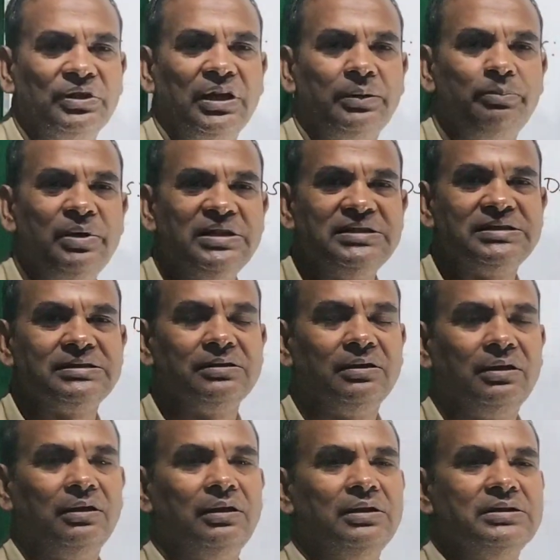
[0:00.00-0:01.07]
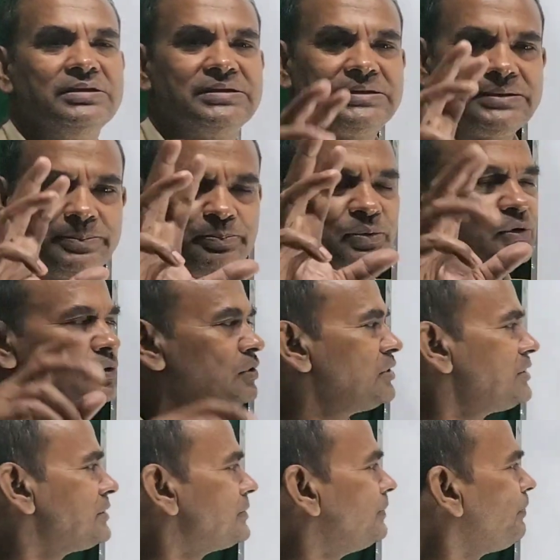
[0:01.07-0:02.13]
That means,
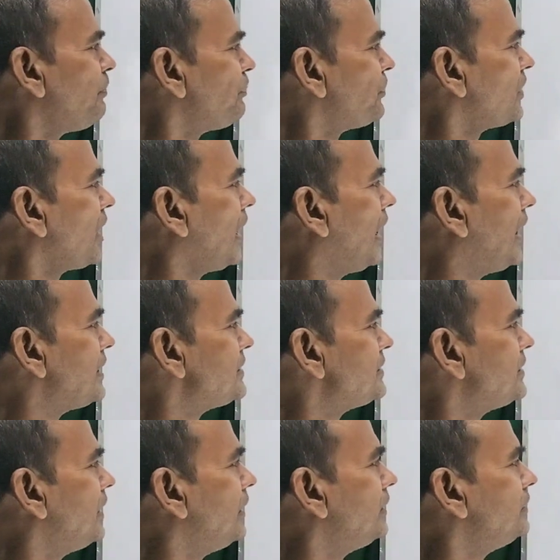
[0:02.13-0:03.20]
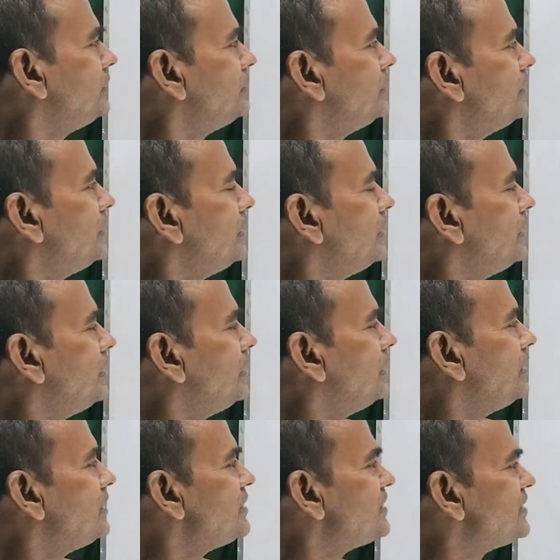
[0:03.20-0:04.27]
suppose Hassan
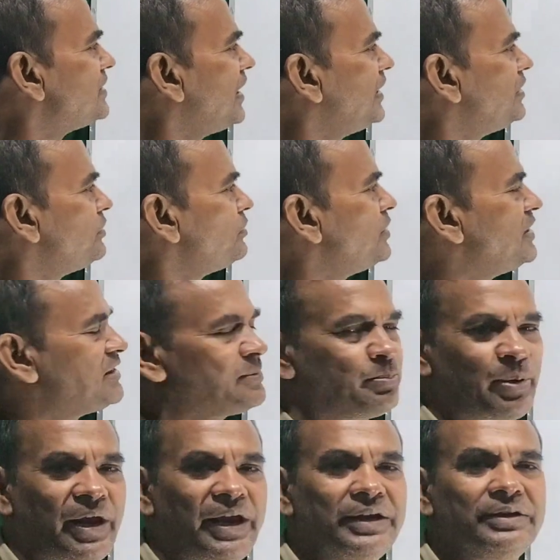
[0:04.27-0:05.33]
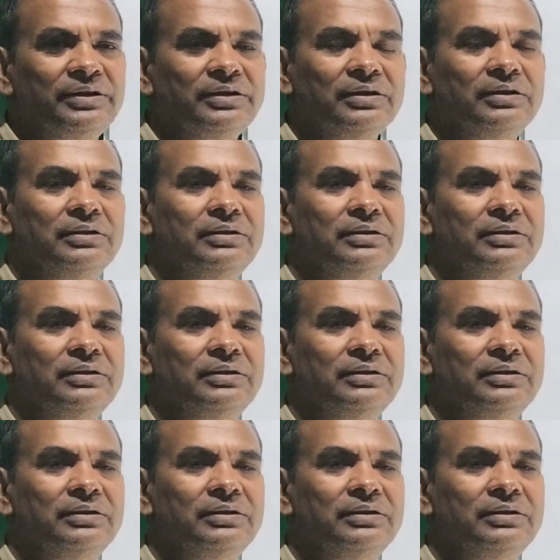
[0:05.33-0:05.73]
said to his friend